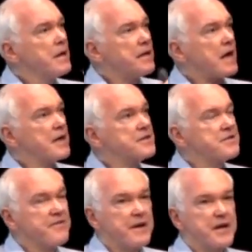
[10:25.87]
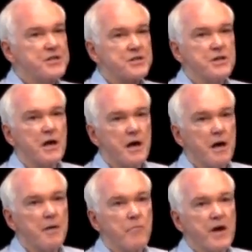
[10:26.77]
The Alireza Foundation
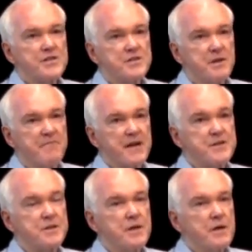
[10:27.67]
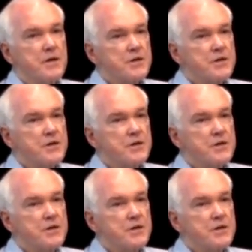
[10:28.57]
writes a subvention,